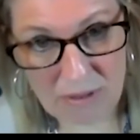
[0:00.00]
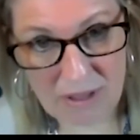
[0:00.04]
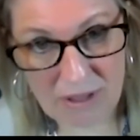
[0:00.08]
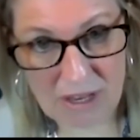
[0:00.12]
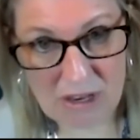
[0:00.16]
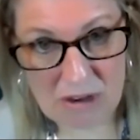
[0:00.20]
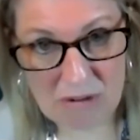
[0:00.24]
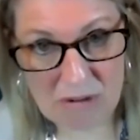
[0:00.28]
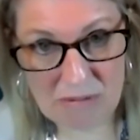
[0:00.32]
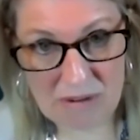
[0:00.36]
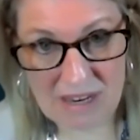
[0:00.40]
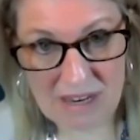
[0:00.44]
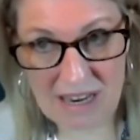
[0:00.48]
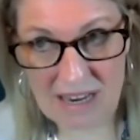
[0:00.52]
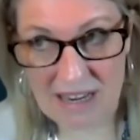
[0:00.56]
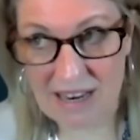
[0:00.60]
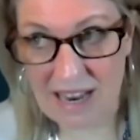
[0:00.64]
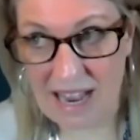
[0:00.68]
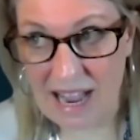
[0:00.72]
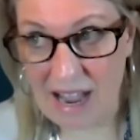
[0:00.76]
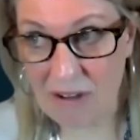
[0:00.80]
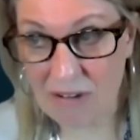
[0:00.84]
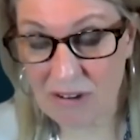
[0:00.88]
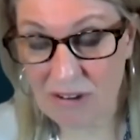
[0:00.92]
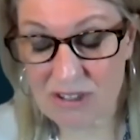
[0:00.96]
that you need,
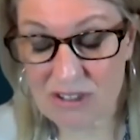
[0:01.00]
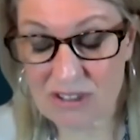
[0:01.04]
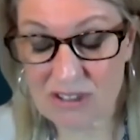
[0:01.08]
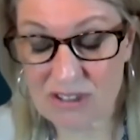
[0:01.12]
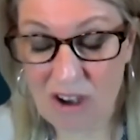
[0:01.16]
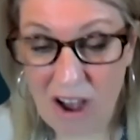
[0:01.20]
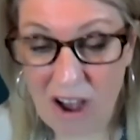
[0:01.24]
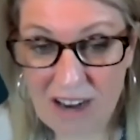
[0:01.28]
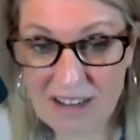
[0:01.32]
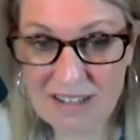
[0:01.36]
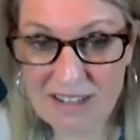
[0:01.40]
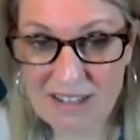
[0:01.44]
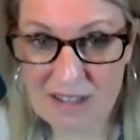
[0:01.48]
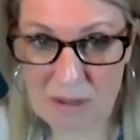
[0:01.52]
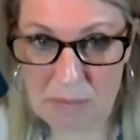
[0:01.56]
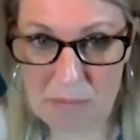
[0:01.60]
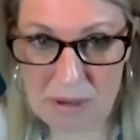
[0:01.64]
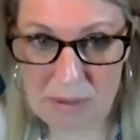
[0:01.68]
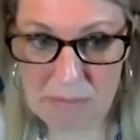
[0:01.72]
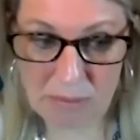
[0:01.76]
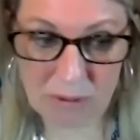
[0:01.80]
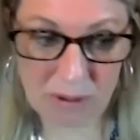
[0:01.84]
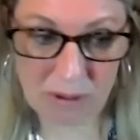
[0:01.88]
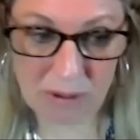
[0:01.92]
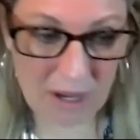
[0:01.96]
how to talk to the
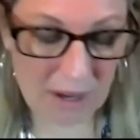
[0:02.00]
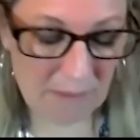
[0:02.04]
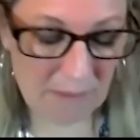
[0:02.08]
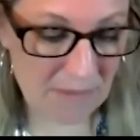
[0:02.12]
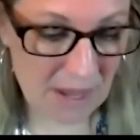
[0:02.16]
people.